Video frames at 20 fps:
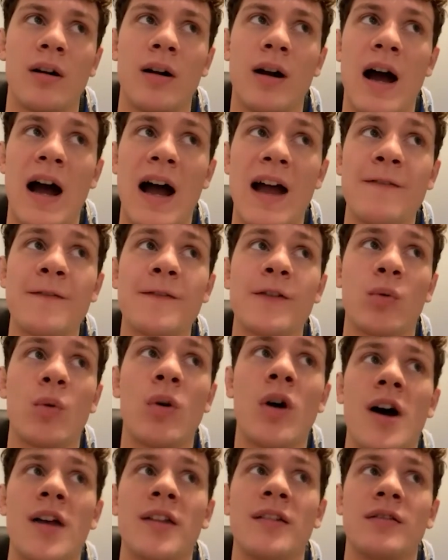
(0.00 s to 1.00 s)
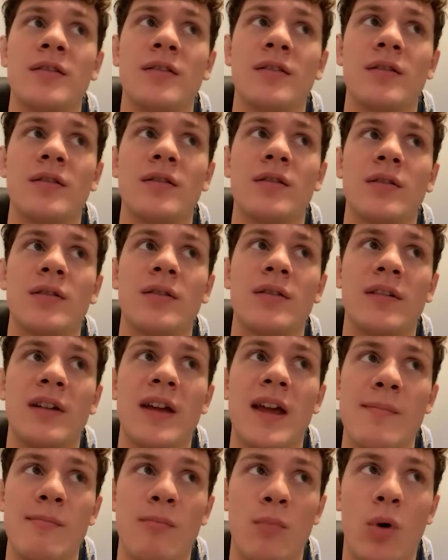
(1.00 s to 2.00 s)
I, for one,
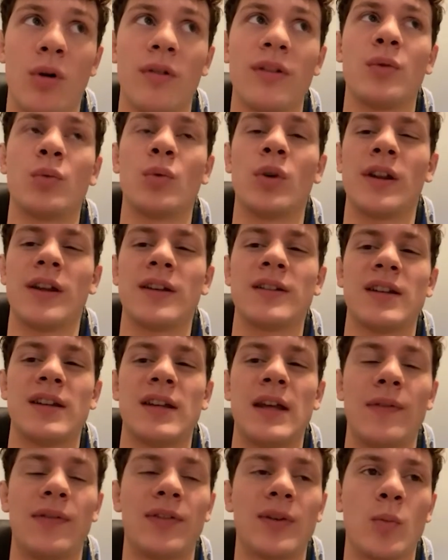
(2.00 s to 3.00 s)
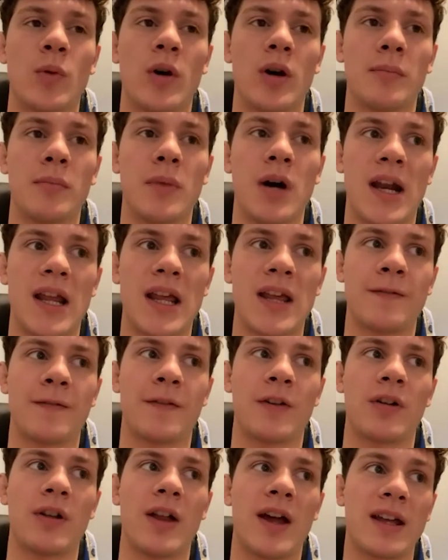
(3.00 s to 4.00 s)
am more than willing to give someone money
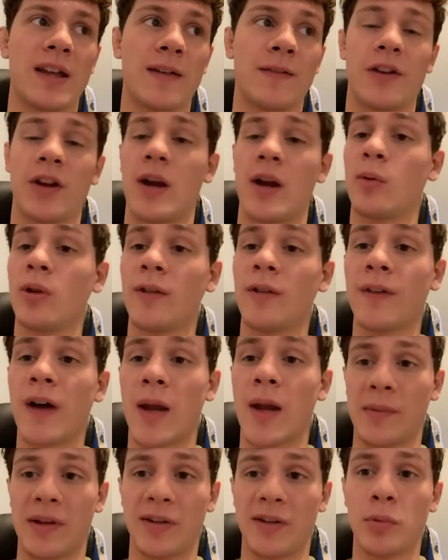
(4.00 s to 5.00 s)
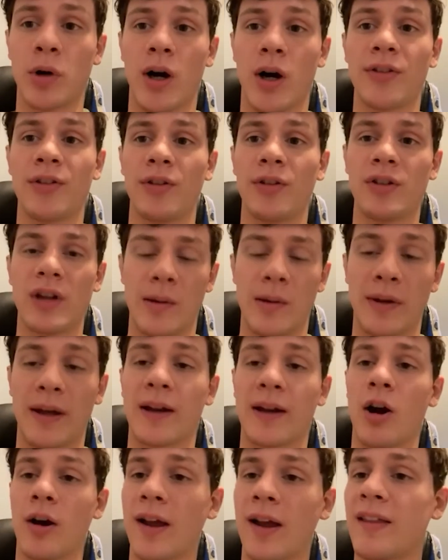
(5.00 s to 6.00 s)
for, like, if they're able to find me sponsors, I'm
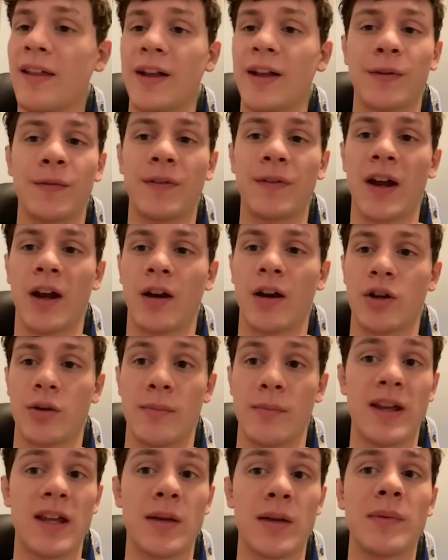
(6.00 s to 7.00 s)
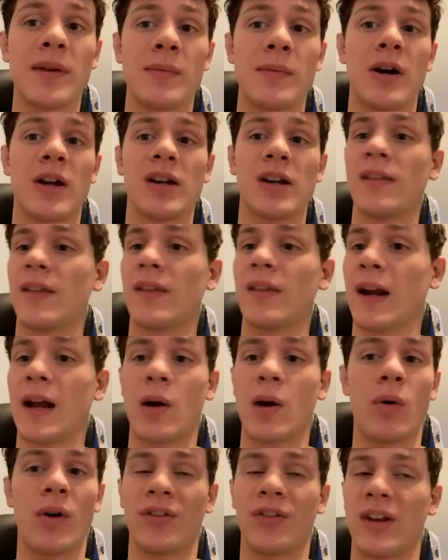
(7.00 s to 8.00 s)
like, okay, that's fair. You're making me money that I
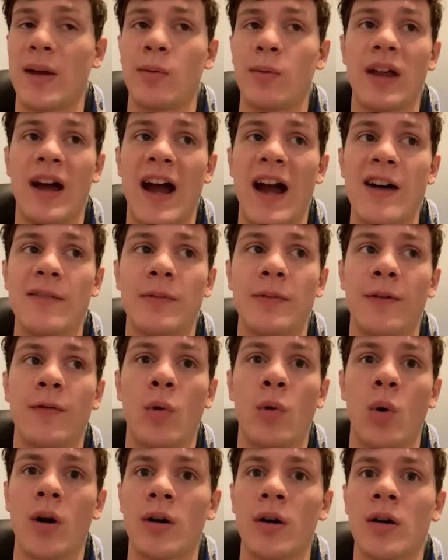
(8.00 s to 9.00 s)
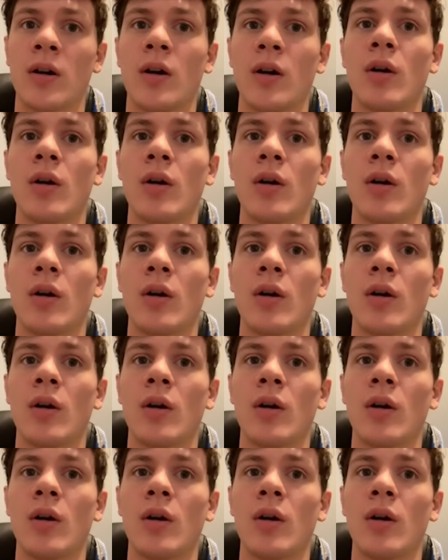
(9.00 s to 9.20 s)
wasn't able to have before.